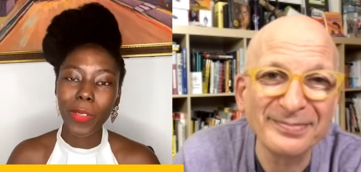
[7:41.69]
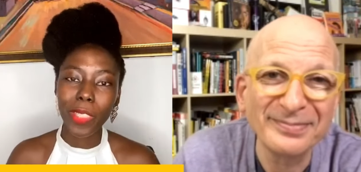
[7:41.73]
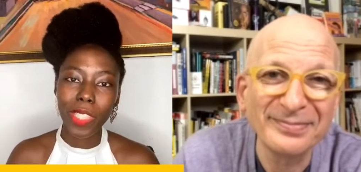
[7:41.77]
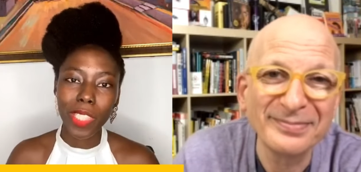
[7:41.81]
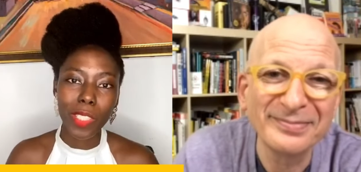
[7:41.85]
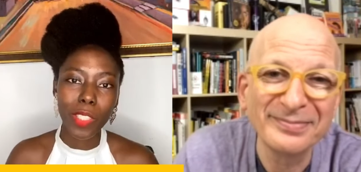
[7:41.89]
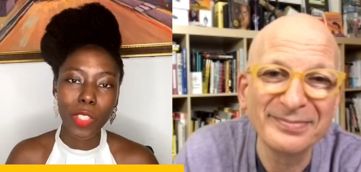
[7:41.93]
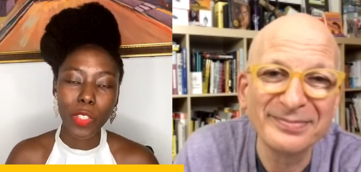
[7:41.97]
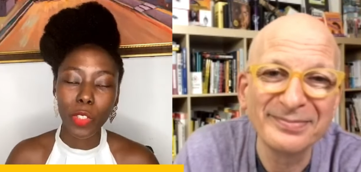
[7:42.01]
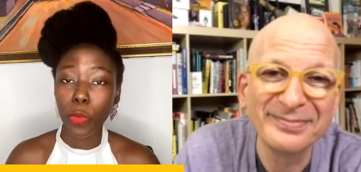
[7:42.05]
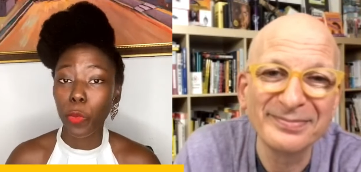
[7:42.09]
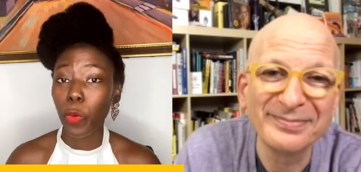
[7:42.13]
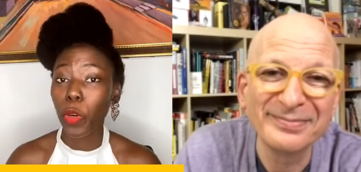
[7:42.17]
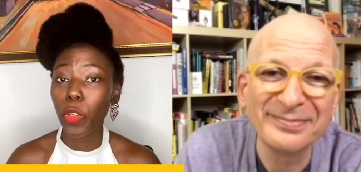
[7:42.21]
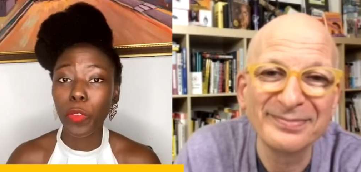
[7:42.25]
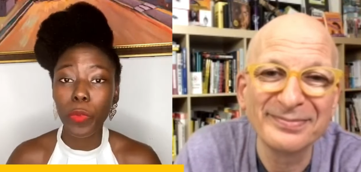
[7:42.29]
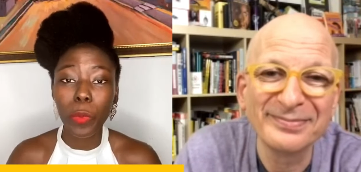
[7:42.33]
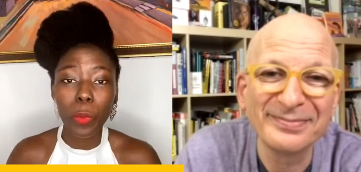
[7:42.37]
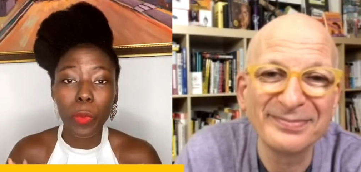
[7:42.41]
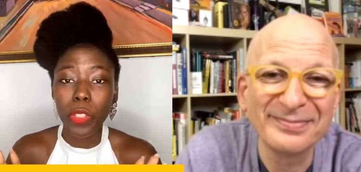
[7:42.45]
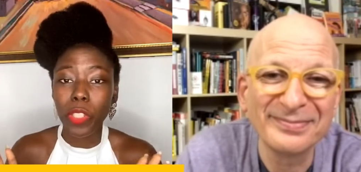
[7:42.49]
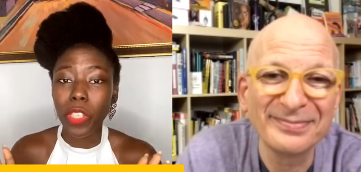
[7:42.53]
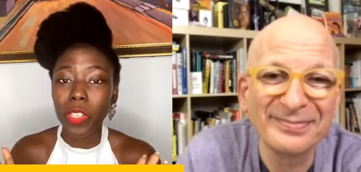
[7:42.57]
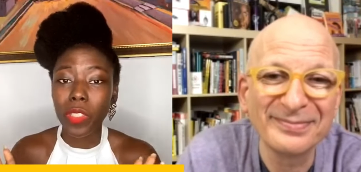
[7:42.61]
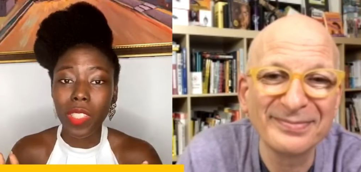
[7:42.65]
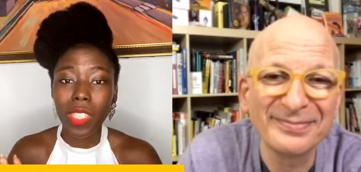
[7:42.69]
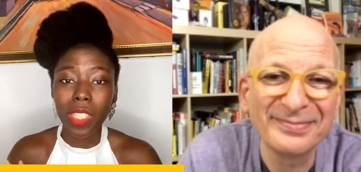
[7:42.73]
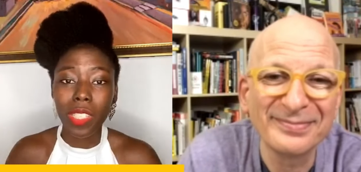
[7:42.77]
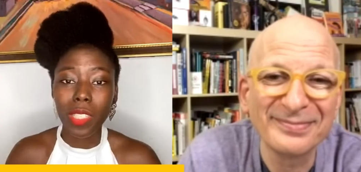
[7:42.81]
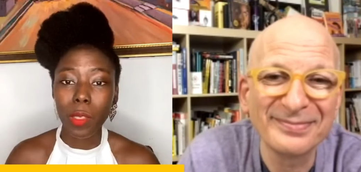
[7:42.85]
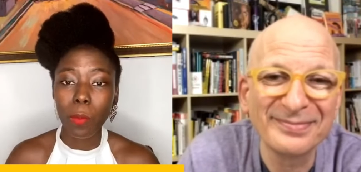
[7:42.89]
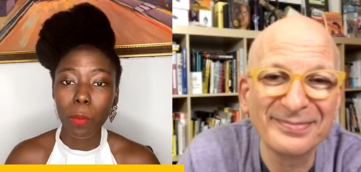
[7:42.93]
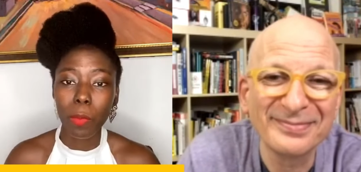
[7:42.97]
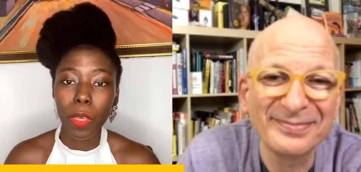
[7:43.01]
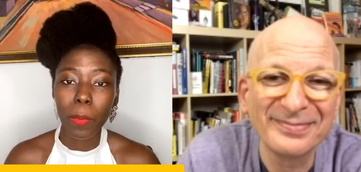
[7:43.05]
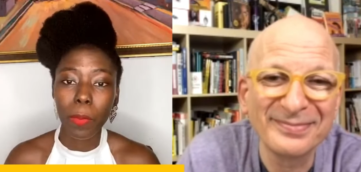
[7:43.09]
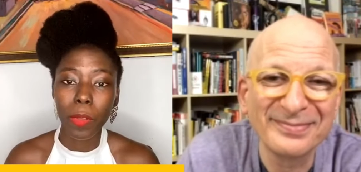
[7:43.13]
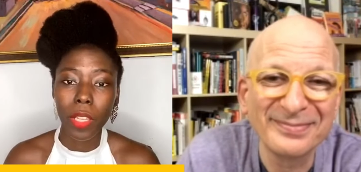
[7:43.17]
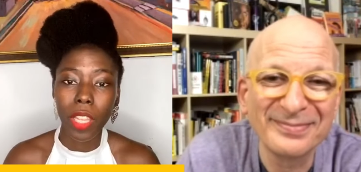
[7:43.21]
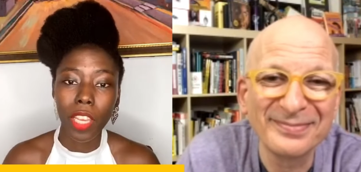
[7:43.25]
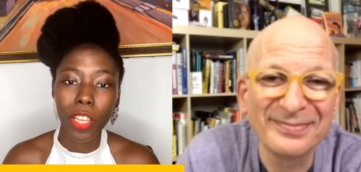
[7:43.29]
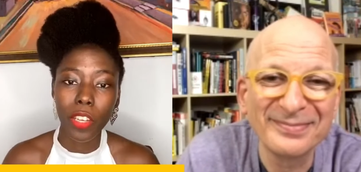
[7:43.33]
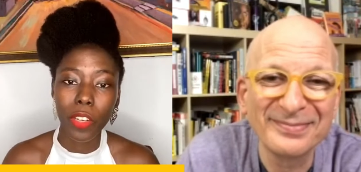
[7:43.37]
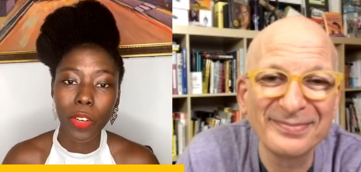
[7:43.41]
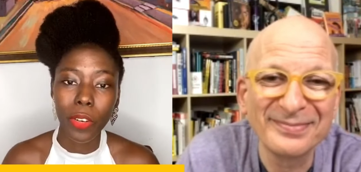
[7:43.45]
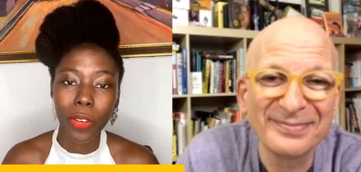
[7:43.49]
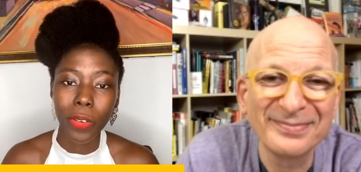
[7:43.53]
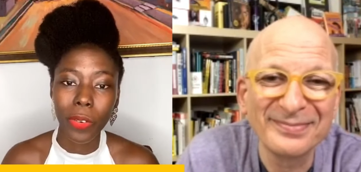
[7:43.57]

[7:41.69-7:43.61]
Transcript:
Speaker 1: You're one of the most consistent people I know.